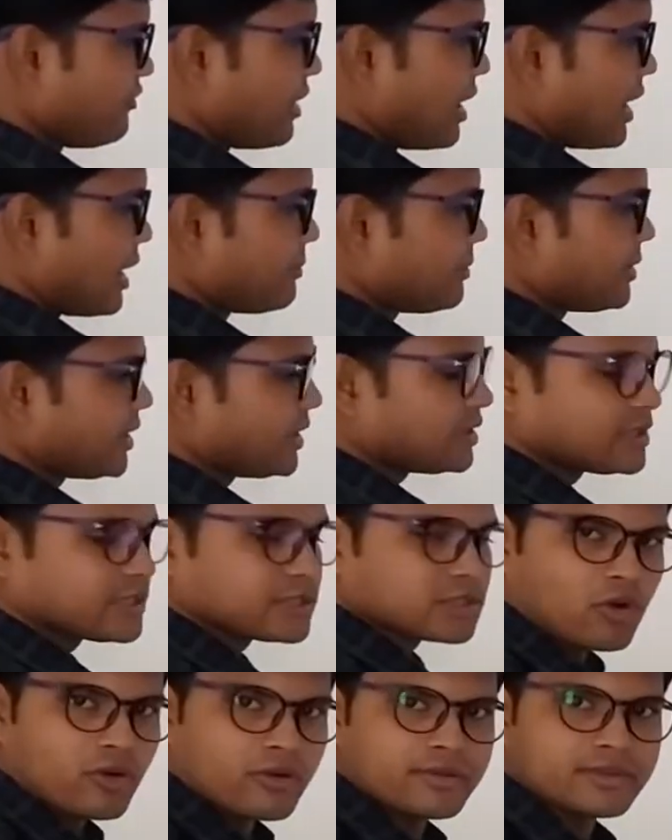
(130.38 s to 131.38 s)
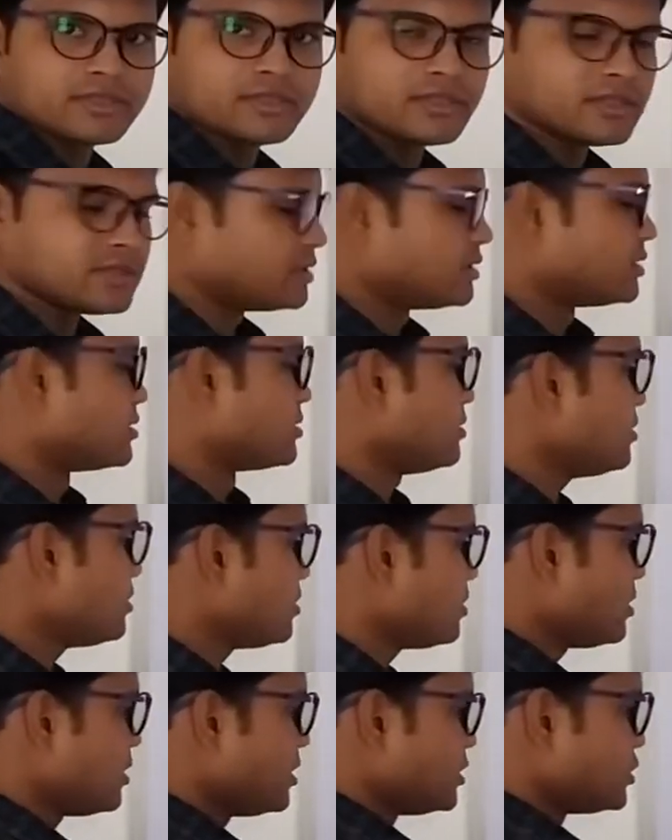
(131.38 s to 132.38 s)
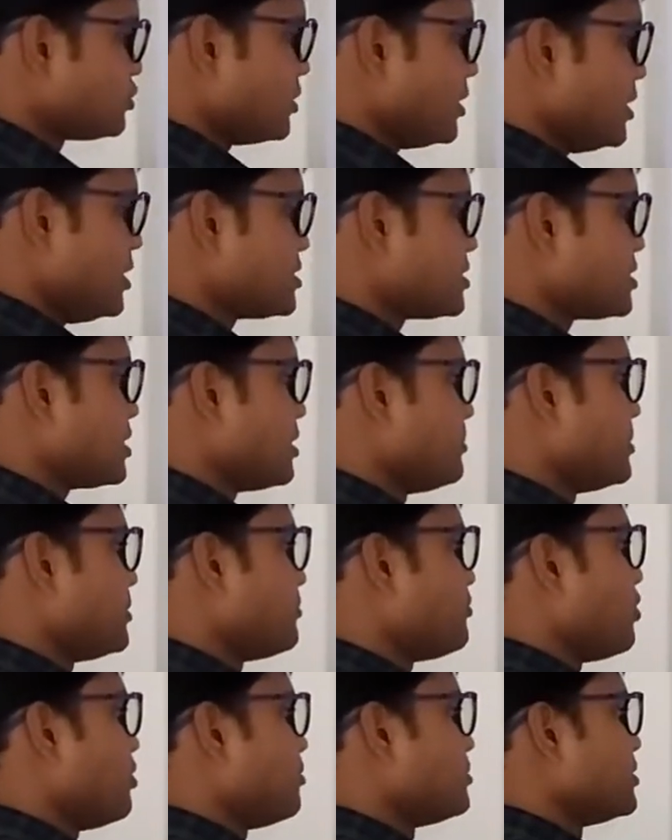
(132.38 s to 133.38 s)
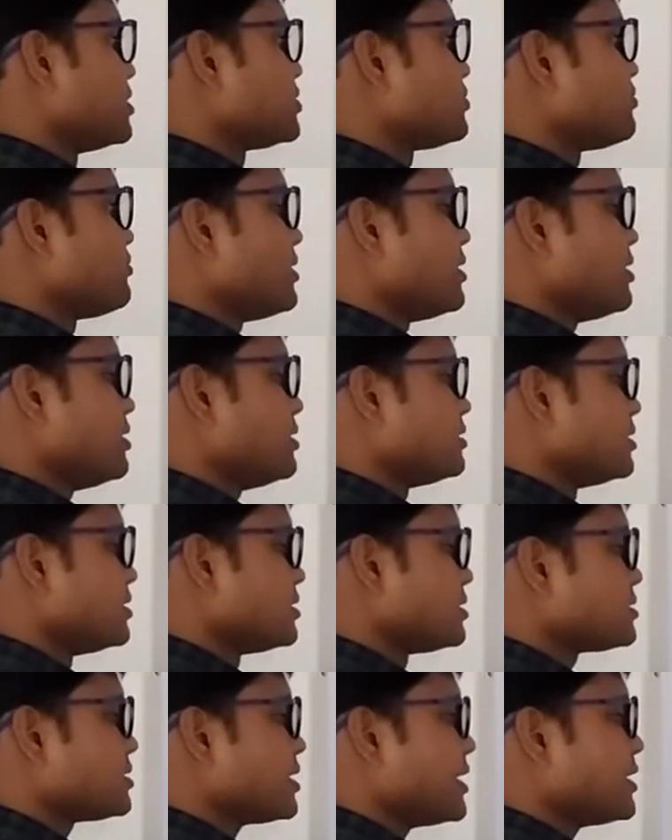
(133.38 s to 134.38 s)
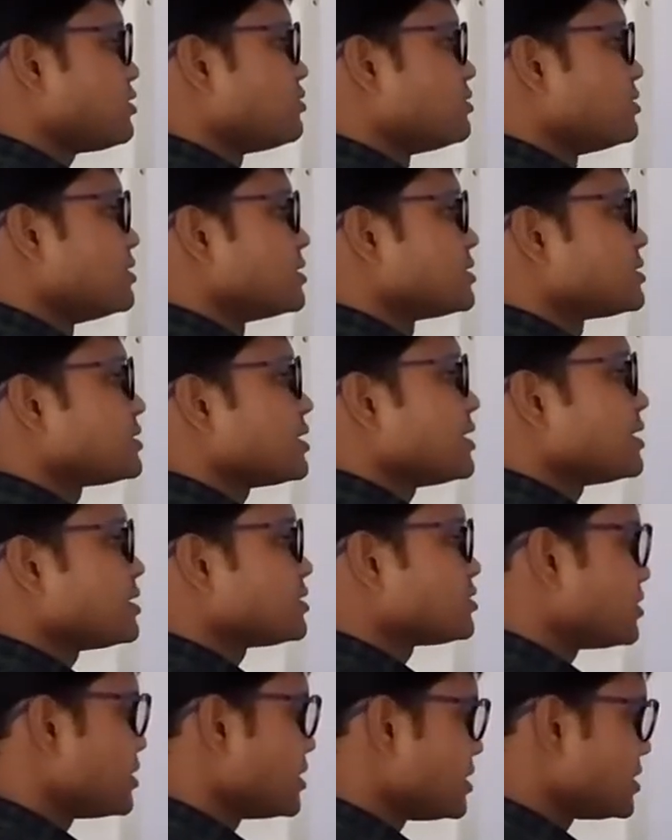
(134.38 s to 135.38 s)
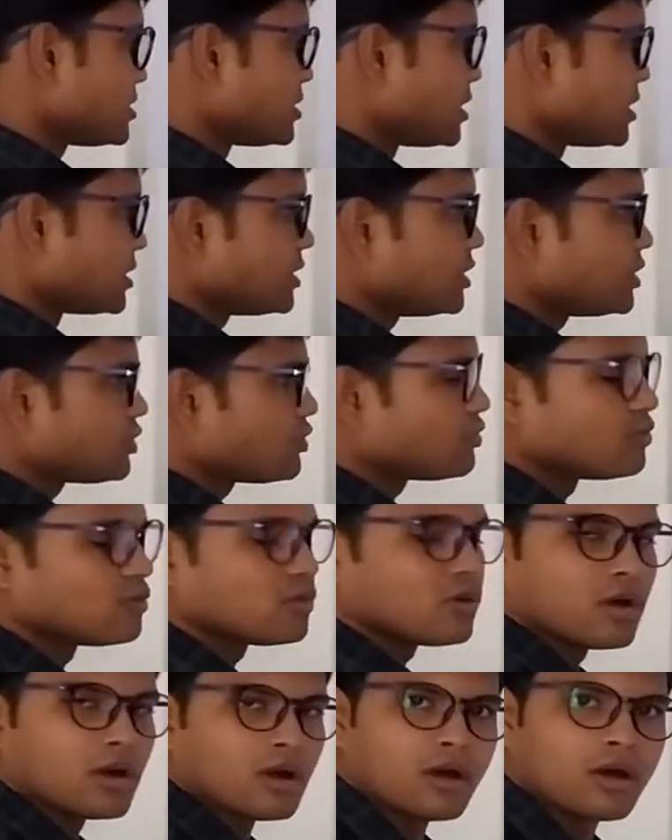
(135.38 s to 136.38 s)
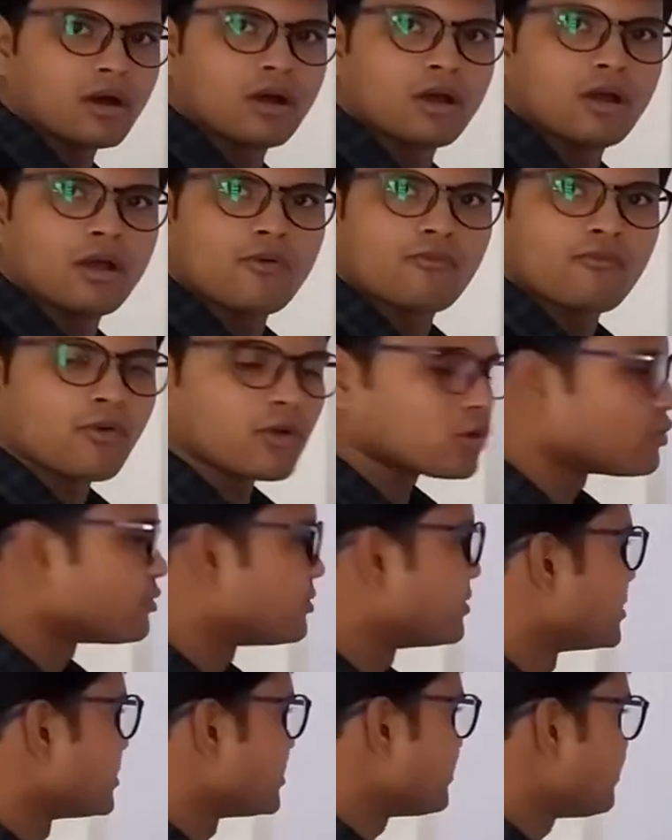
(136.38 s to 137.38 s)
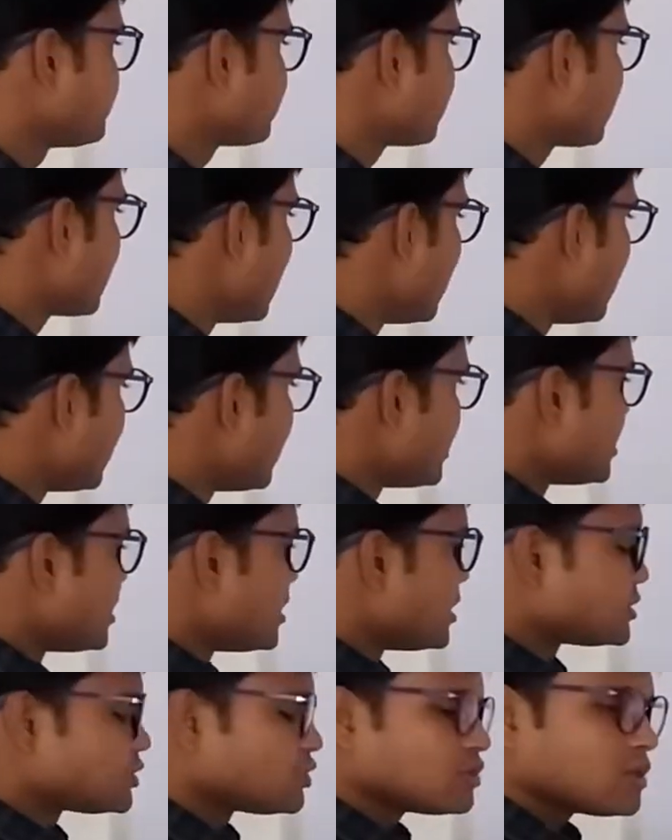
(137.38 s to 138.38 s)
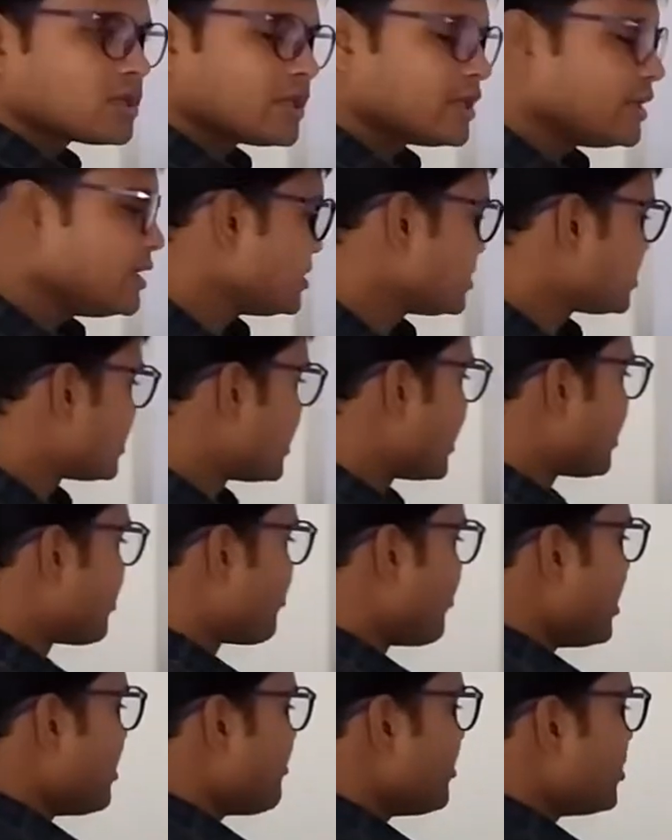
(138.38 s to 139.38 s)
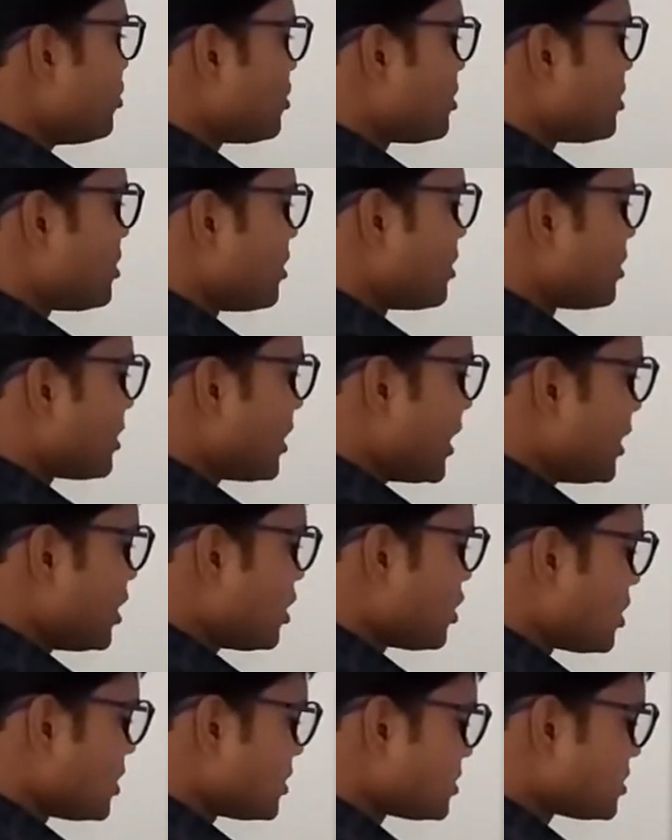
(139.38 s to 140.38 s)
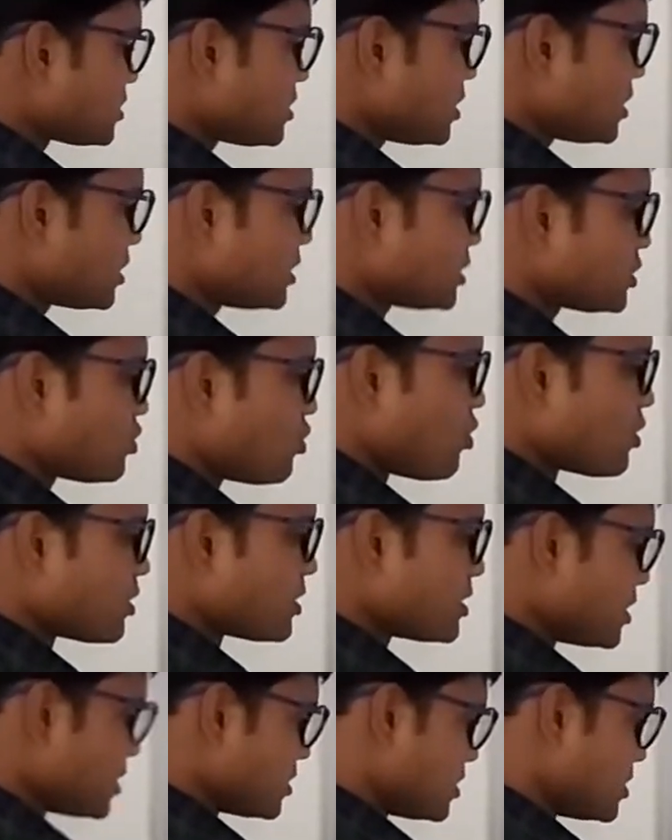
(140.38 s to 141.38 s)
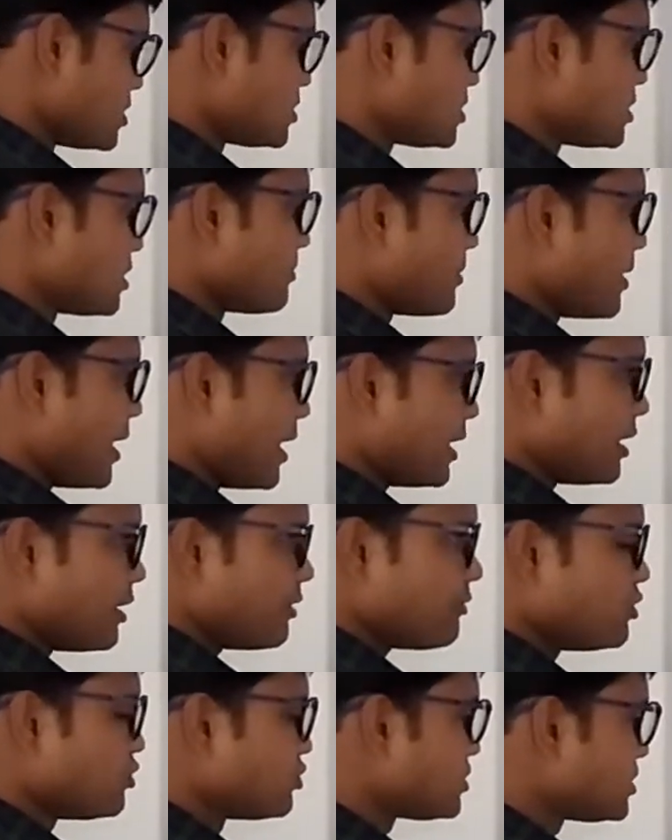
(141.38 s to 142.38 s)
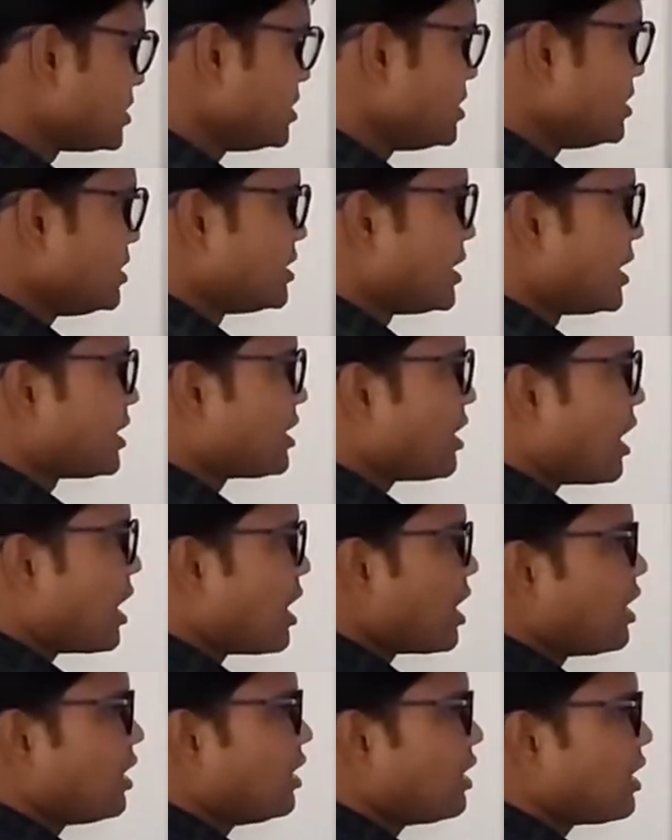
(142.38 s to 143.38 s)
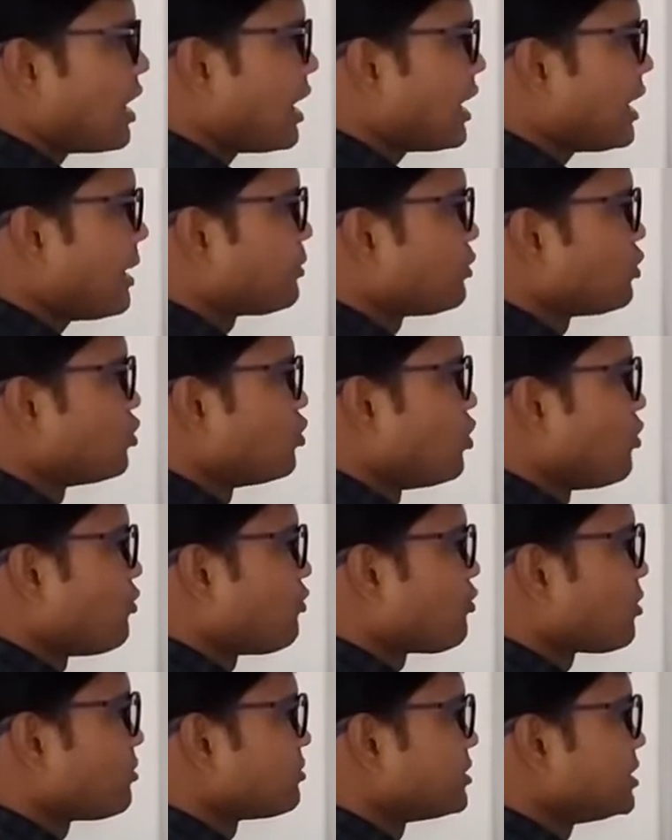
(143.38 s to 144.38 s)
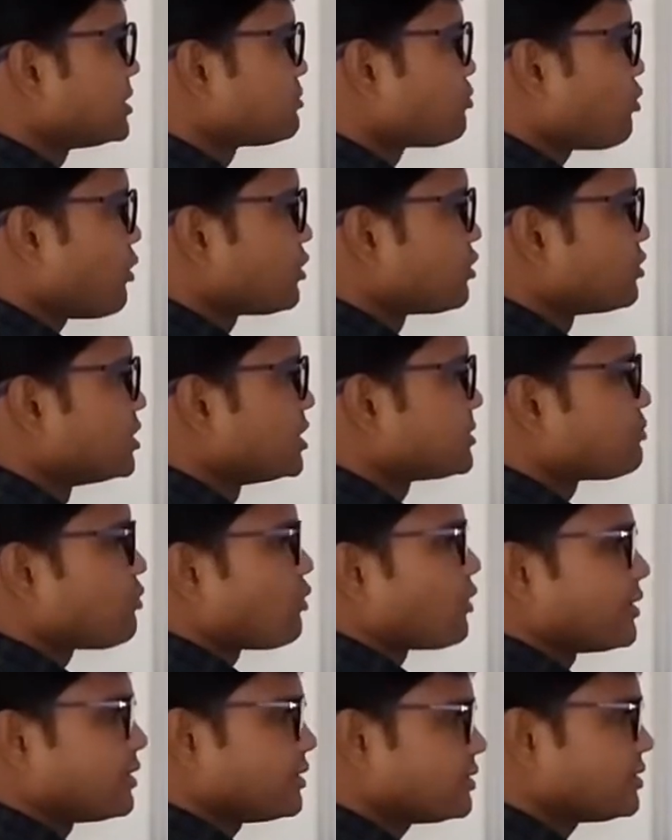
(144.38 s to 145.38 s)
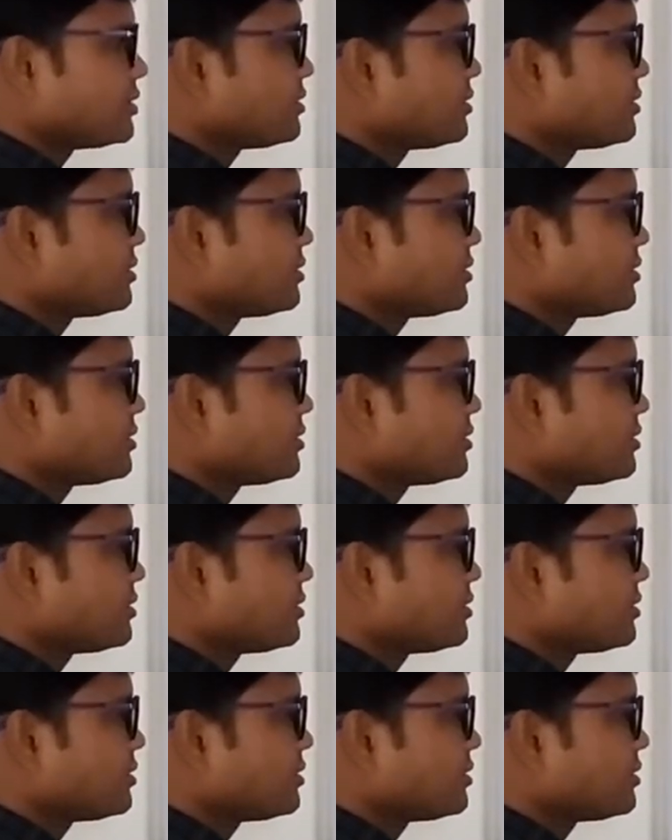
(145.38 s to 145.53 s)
I am taking this origin here, so it's coming from this way, this side to this side, so there is nothing to follow here. So the thing is that whenever you try to construct this coordinate system, and if you see that I have to go from this point to this point,